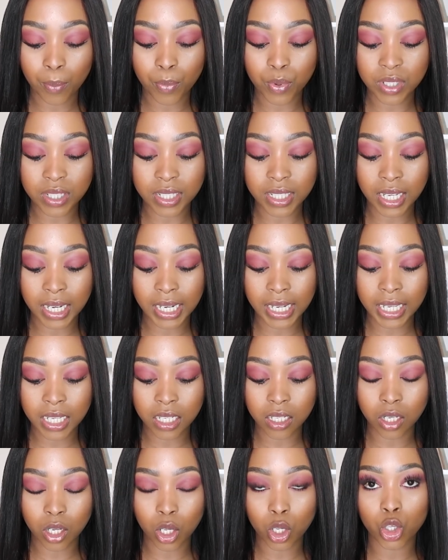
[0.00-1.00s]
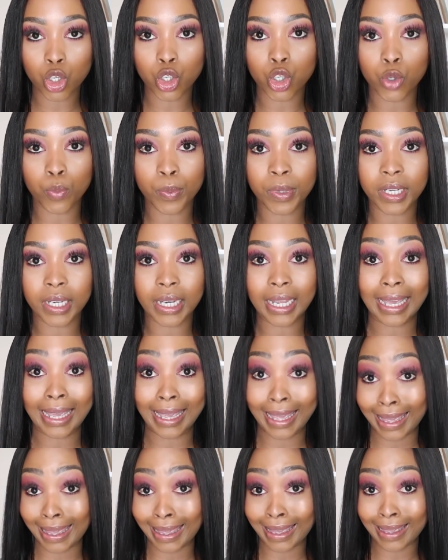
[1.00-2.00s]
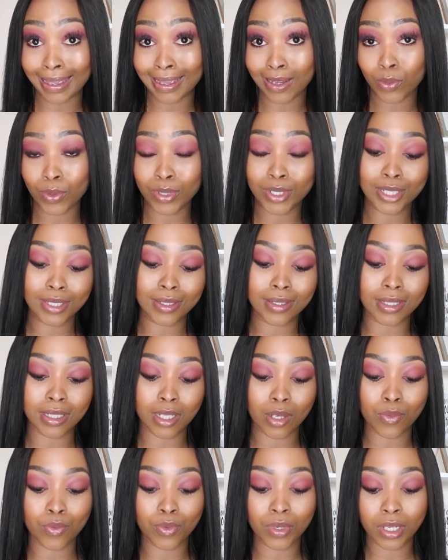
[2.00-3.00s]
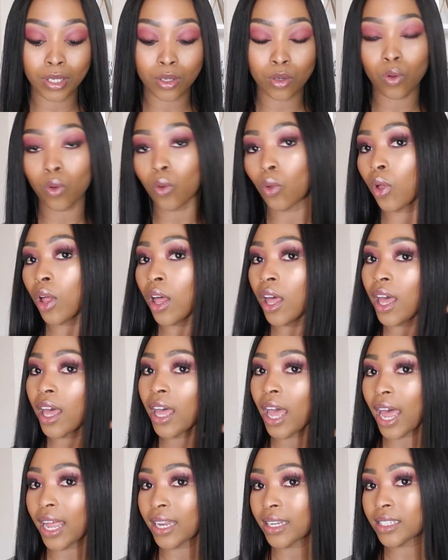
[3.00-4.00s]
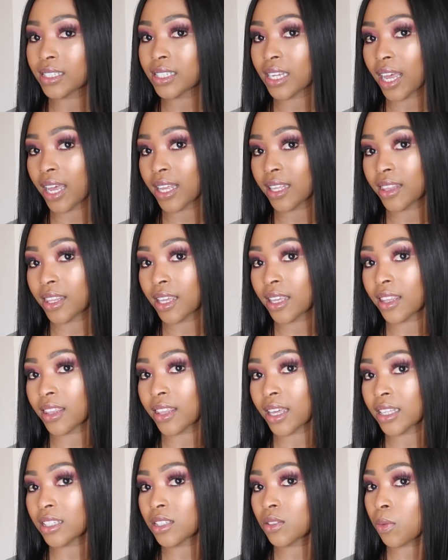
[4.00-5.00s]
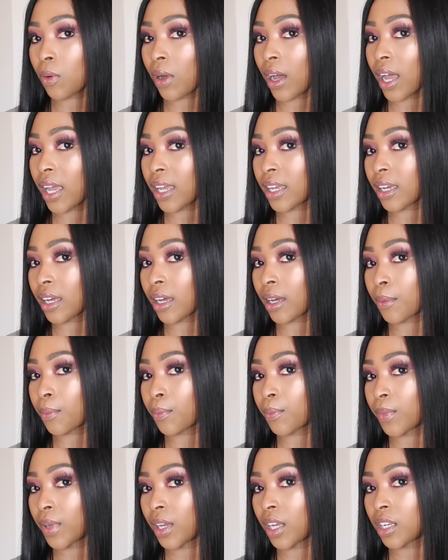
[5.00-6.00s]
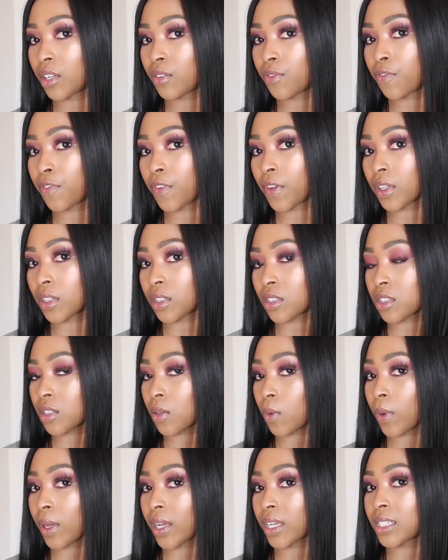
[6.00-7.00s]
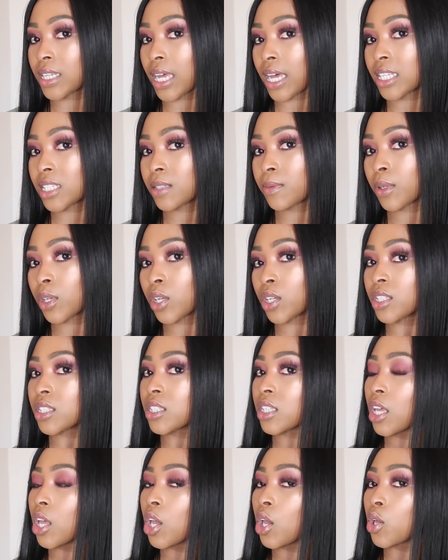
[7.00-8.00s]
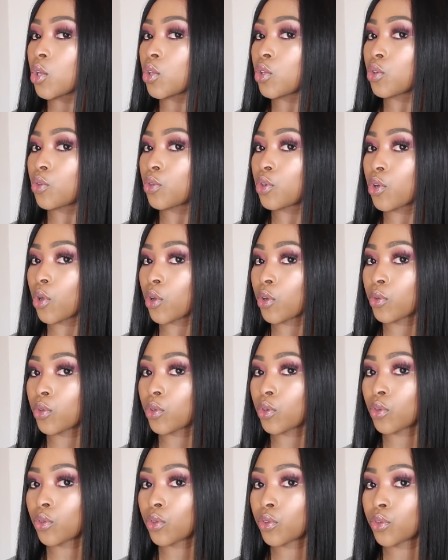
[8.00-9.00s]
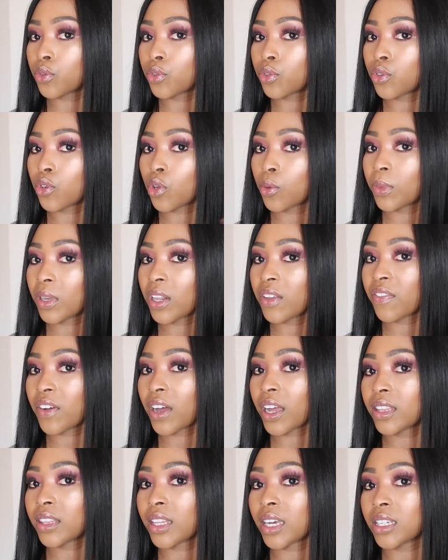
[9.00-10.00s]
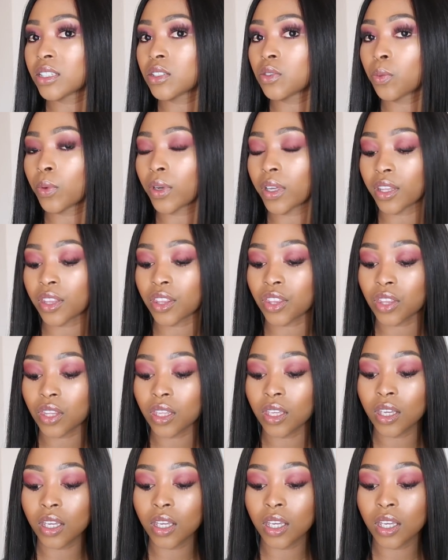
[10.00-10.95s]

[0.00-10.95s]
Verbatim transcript: Brazilian human hair, which is really cool. And I think that's why it feels the way it does, because you know, you normally find that with